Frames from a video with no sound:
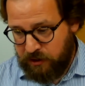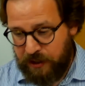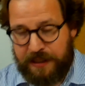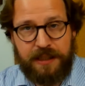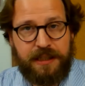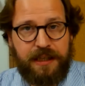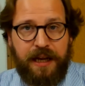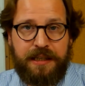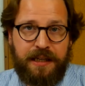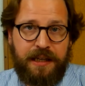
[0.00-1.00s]
Genesis
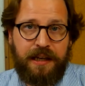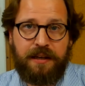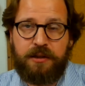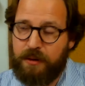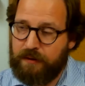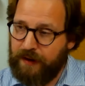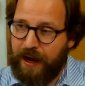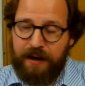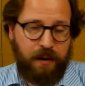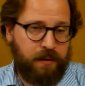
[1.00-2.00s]
19 sort of
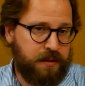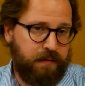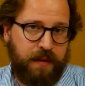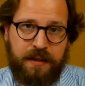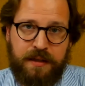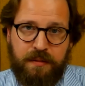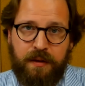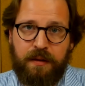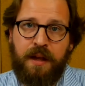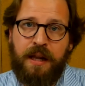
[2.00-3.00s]
echoes of this
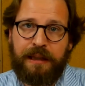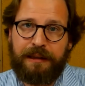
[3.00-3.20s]
with